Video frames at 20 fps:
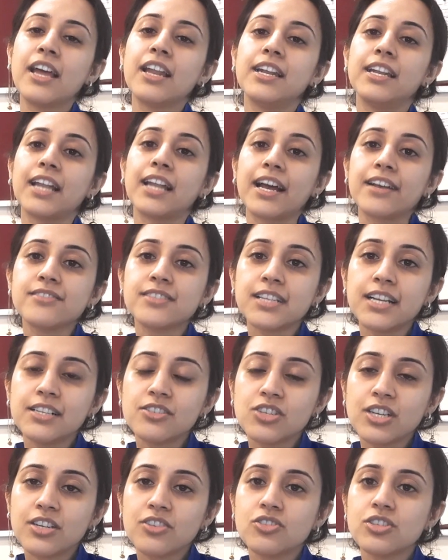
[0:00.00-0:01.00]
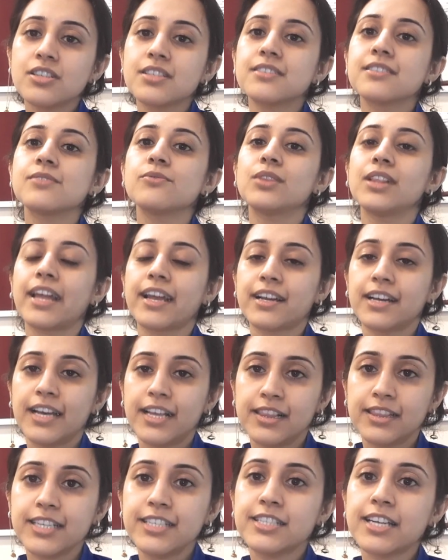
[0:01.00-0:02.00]
Lifestyle changes like a
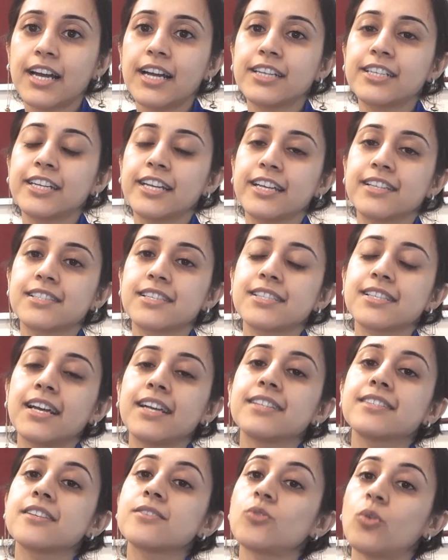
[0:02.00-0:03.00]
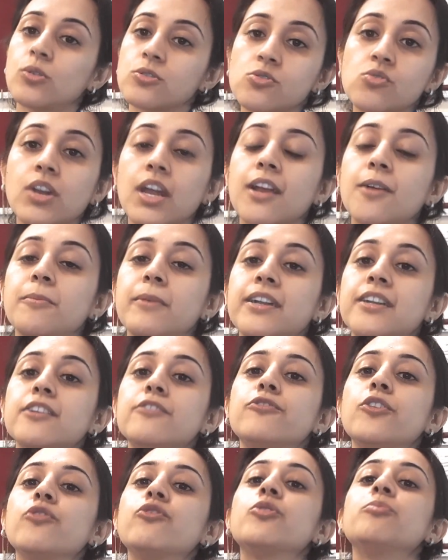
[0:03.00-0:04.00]
healthy diet and exercise is also recommended
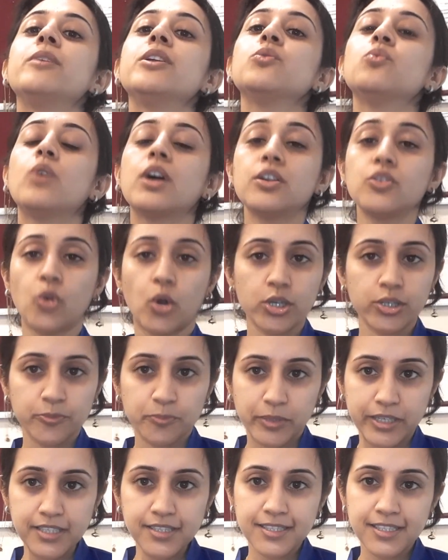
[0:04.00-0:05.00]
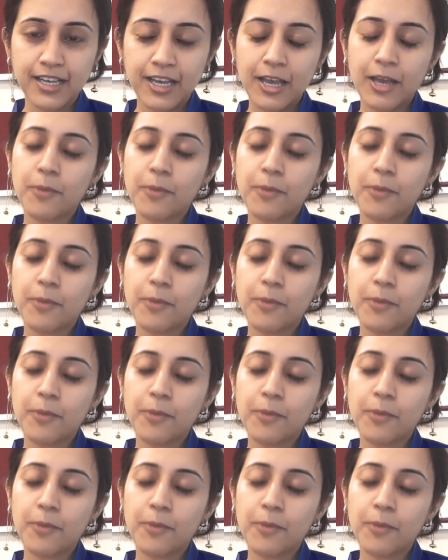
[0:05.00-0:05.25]
for women who are not obese